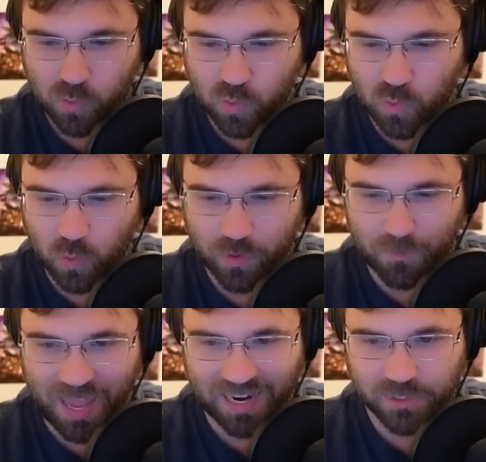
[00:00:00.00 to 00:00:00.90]
Ooh, the
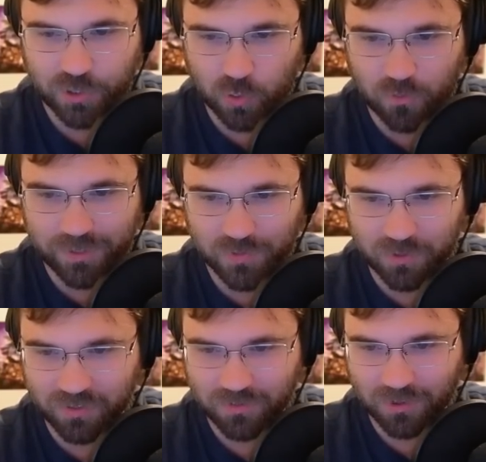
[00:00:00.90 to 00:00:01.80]
back 2 of this
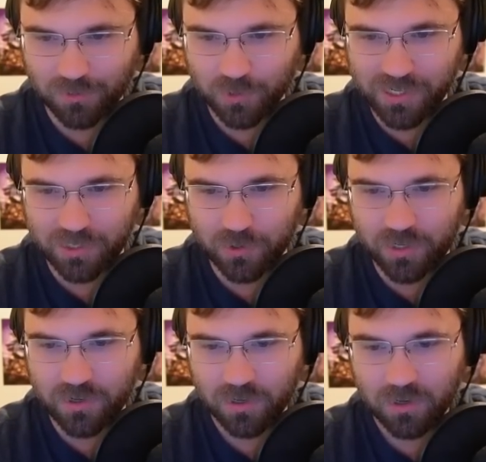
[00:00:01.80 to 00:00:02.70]
one are looking
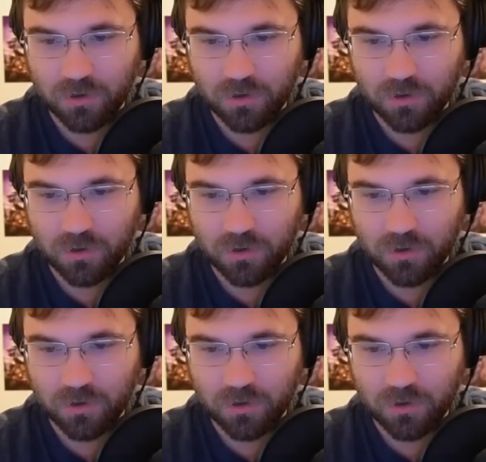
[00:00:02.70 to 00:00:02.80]
good.